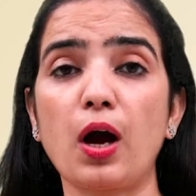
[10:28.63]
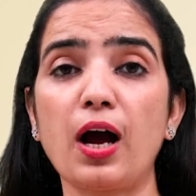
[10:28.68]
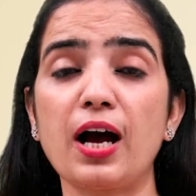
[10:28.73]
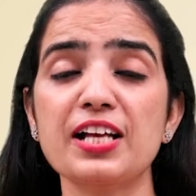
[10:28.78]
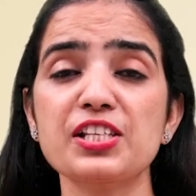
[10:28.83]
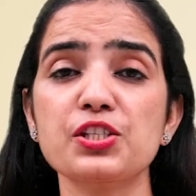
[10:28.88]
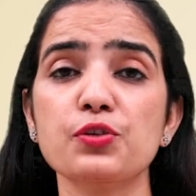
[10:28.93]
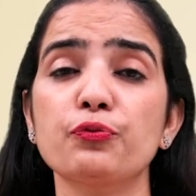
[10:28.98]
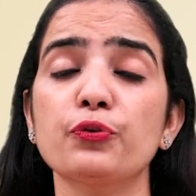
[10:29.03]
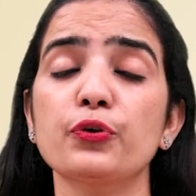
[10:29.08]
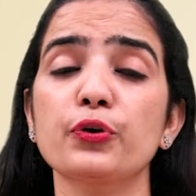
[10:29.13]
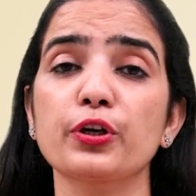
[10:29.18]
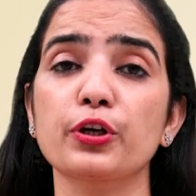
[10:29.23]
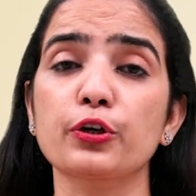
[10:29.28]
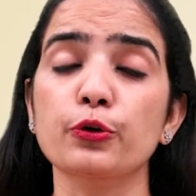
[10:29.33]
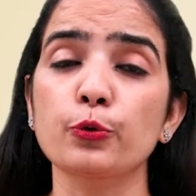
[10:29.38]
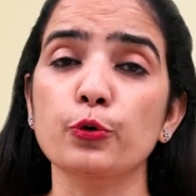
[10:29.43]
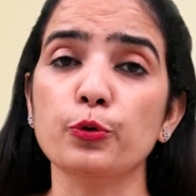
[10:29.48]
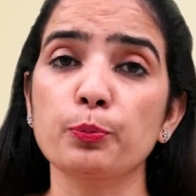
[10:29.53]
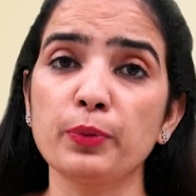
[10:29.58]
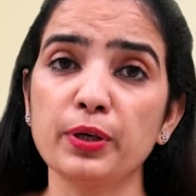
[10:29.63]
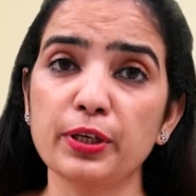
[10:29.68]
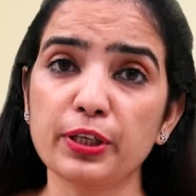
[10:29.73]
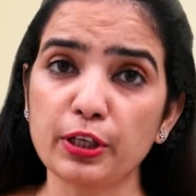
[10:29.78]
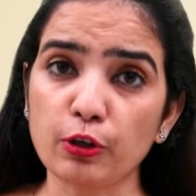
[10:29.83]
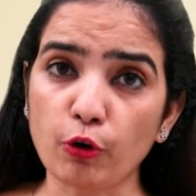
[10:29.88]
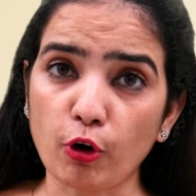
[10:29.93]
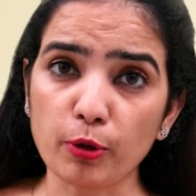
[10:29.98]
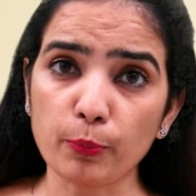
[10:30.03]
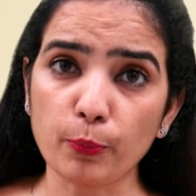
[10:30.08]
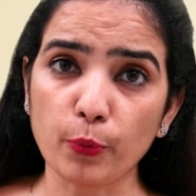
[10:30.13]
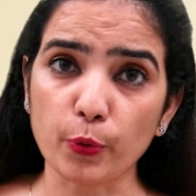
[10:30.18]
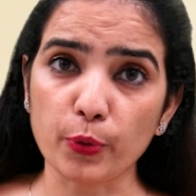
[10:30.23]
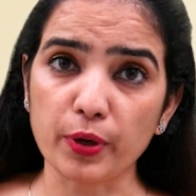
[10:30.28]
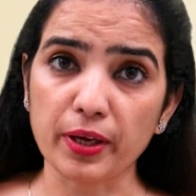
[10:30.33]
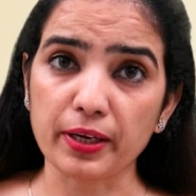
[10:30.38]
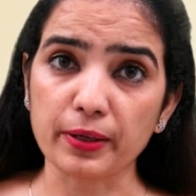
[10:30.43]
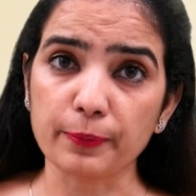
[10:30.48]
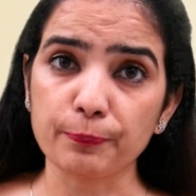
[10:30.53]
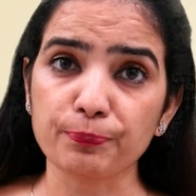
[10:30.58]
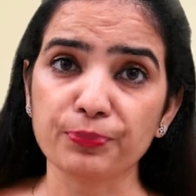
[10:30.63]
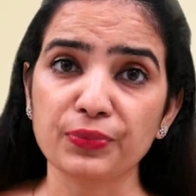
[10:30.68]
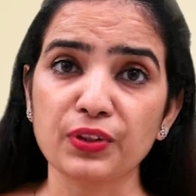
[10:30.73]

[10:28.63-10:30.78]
ask for recruitment and onboarding,